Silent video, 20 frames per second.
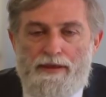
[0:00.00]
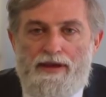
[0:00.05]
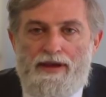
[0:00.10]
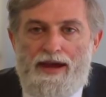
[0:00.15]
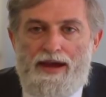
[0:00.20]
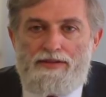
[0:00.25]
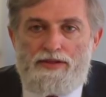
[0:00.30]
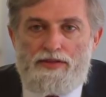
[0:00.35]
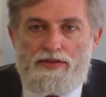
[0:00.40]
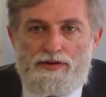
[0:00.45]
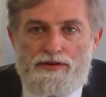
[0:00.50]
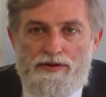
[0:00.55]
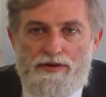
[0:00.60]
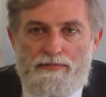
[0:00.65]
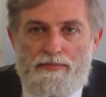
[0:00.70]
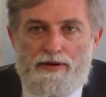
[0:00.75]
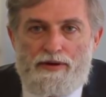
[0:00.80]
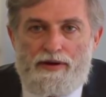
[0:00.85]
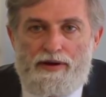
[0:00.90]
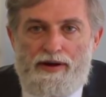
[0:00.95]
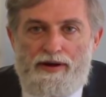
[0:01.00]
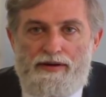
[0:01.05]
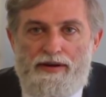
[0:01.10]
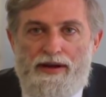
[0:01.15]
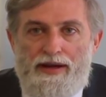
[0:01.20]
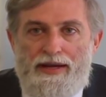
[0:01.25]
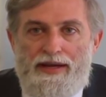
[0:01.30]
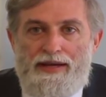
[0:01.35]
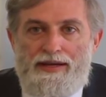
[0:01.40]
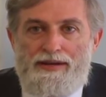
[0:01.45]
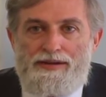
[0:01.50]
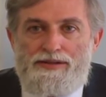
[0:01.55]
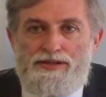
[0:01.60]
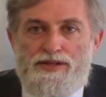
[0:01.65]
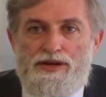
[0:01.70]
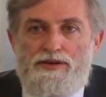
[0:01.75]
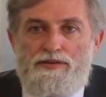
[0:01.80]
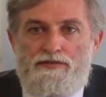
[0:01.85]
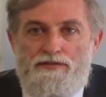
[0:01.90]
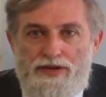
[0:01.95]
And the third part is
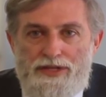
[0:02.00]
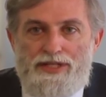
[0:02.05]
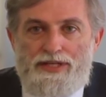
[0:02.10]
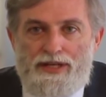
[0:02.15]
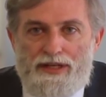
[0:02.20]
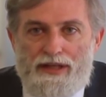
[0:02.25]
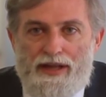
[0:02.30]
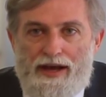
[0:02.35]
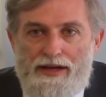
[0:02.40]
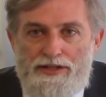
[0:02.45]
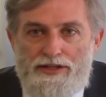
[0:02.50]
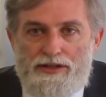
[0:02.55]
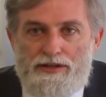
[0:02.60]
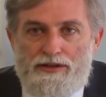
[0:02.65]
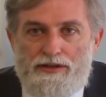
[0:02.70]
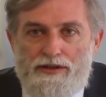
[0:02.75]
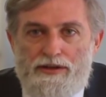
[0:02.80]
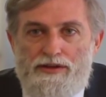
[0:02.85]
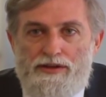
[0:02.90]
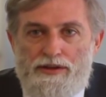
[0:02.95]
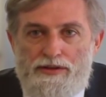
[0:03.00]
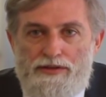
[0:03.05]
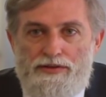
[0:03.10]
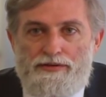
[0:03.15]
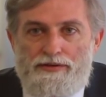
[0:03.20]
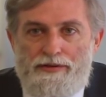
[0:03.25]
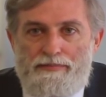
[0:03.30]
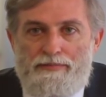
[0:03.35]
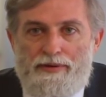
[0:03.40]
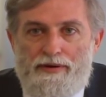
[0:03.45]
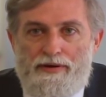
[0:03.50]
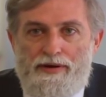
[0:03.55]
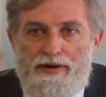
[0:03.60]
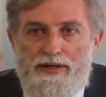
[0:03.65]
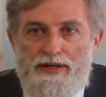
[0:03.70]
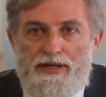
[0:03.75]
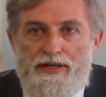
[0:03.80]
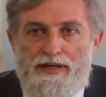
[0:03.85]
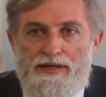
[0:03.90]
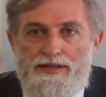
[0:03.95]
physiological. The third
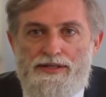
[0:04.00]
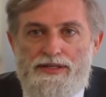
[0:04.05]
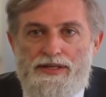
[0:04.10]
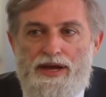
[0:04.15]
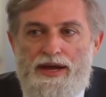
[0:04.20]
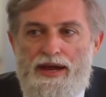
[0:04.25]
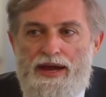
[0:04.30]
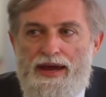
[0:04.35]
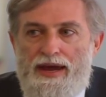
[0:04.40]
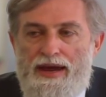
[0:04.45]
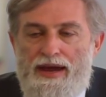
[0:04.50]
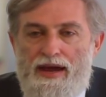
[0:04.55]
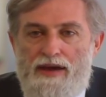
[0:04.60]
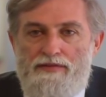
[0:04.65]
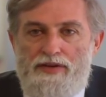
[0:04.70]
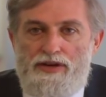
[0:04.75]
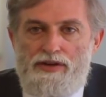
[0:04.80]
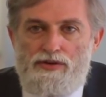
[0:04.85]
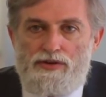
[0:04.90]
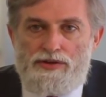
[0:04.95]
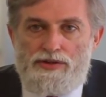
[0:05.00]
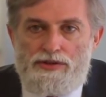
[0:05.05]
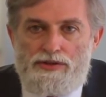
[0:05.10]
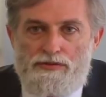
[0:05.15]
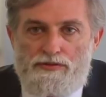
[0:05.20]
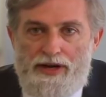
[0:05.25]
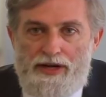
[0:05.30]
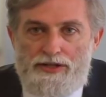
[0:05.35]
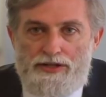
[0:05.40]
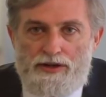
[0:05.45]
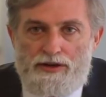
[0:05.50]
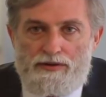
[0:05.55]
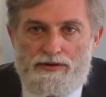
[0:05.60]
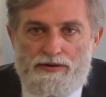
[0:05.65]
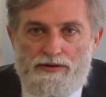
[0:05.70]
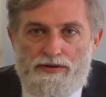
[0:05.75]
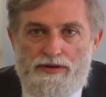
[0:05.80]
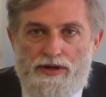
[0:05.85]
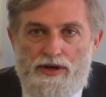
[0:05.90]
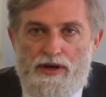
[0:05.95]
part is having your
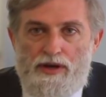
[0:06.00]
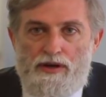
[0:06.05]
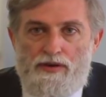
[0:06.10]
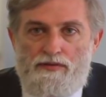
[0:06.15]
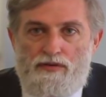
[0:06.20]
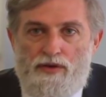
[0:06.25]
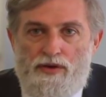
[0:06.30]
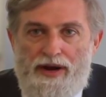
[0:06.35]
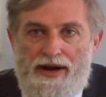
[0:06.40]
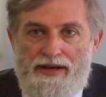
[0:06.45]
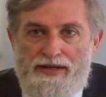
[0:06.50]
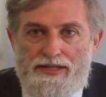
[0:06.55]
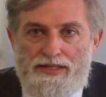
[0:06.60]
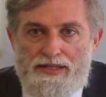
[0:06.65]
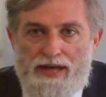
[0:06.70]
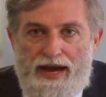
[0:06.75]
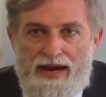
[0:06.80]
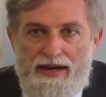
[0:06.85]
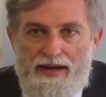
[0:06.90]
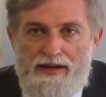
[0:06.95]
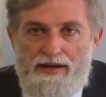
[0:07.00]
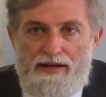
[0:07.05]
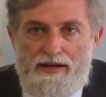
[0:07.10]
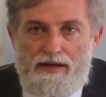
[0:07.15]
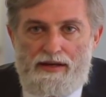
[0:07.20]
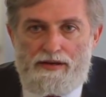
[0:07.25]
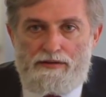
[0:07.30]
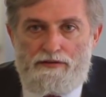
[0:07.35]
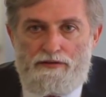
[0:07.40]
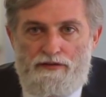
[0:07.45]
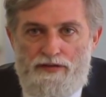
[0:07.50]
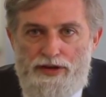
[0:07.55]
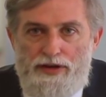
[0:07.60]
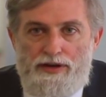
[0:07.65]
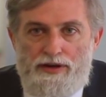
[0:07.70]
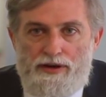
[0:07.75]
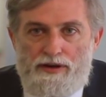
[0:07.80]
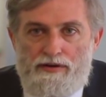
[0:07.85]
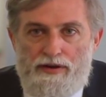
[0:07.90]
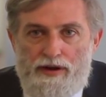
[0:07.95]
threshold for anxiety and
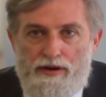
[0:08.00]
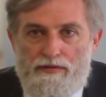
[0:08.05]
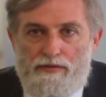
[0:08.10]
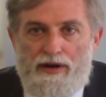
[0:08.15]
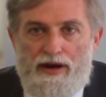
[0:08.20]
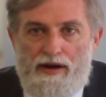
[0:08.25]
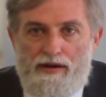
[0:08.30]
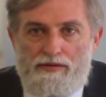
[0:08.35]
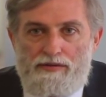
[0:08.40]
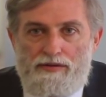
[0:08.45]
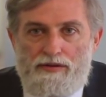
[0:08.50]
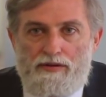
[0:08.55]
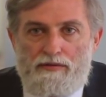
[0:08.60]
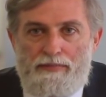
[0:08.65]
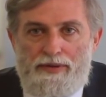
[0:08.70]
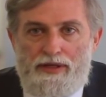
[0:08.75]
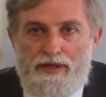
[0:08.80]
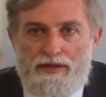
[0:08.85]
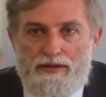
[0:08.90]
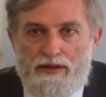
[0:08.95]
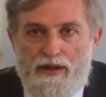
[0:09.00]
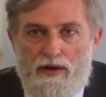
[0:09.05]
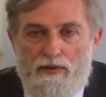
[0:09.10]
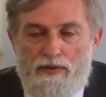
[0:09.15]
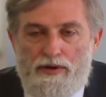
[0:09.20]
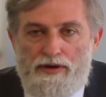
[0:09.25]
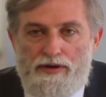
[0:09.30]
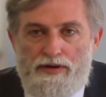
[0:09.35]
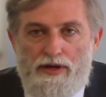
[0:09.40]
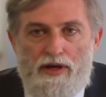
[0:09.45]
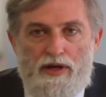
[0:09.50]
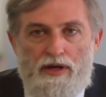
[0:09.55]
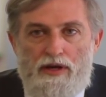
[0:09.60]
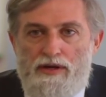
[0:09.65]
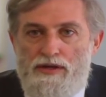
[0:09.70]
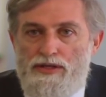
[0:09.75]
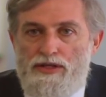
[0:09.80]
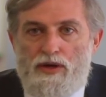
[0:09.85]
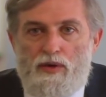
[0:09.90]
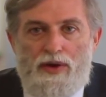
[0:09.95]
fear and arousal being lowered,
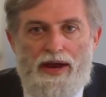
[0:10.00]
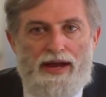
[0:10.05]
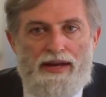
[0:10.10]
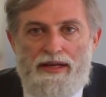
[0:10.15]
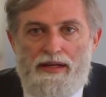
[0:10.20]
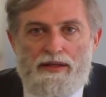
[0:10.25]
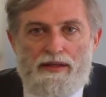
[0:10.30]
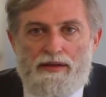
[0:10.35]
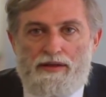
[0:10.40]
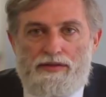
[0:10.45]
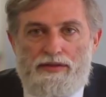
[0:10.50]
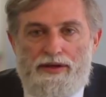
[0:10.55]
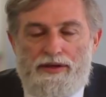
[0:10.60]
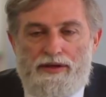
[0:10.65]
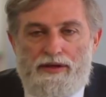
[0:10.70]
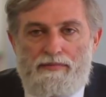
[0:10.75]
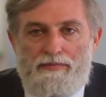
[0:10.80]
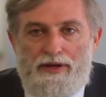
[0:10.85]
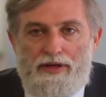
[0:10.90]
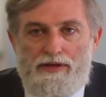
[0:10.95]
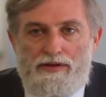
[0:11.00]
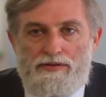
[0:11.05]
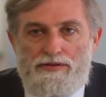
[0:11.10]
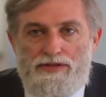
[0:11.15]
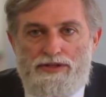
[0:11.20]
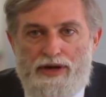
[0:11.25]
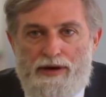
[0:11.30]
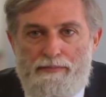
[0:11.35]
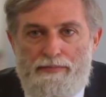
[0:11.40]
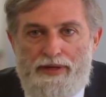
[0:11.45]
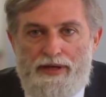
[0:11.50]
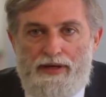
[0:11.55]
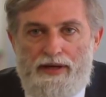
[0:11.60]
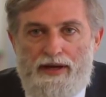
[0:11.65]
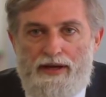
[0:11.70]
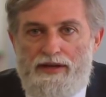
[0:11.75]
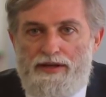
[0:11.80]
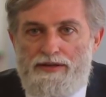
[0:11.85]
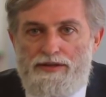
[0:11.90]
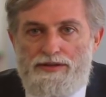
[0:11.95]
so any little thing can make you jumpy
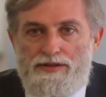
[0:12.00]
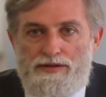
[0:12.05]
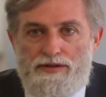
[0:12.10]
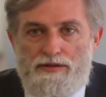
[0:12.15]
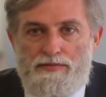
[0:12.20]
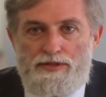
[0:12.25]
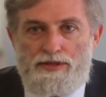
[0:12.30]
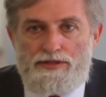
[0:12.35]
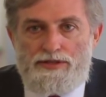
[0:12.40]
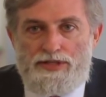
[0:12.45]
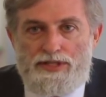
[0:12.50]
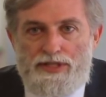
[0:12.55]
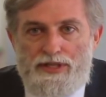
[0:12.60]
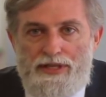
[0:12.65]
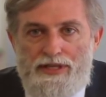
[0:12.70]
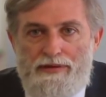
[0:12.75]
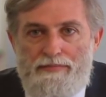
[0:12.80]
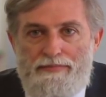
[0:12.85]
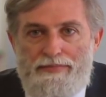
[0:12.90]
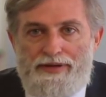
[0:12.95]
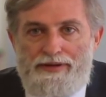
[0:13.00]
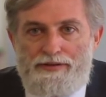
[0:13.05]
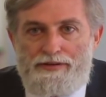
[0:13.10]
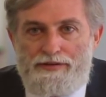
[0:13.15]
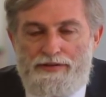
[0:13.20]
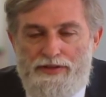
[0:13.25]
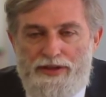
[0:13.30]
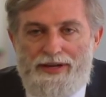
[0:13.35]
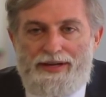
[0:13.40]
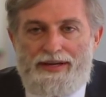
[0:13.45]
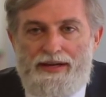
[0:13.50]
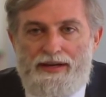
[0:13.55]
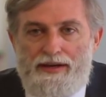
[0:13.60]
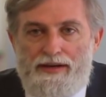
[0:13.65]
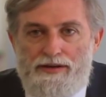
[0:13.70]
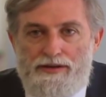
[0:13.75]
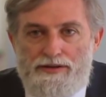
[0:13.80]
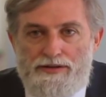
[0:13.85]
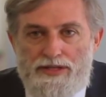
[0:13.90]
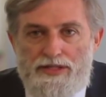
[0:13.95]
and it disturbs your sleep and your thinking
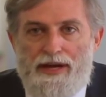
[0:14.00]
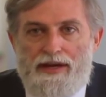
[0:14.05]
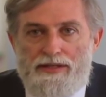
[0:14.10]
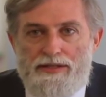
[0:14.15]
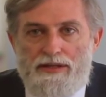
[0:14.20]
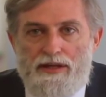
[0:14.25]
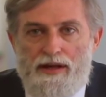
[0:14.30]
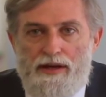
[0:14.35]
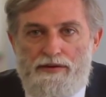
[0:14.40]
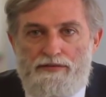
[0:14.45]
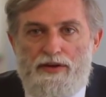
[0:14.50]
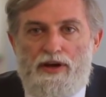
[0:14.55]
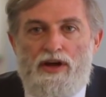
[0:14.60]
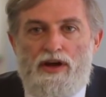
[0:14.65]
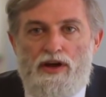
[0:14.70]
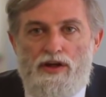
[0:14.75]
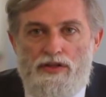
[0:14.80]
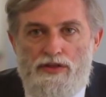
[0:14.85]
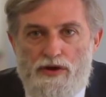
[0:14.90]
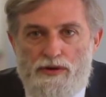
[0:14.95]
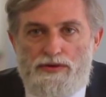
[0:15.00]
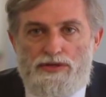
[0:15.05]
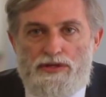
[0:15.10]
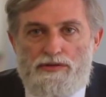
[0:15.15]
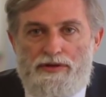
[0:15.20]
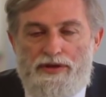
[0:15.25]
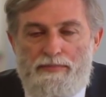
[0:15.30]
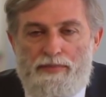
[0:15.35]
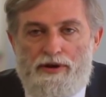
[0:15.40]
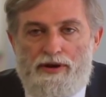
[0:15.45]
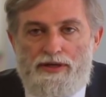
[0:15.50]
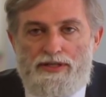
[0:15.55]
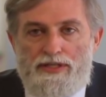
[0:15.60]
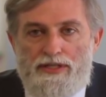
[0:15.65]
and your sex life. Those three parts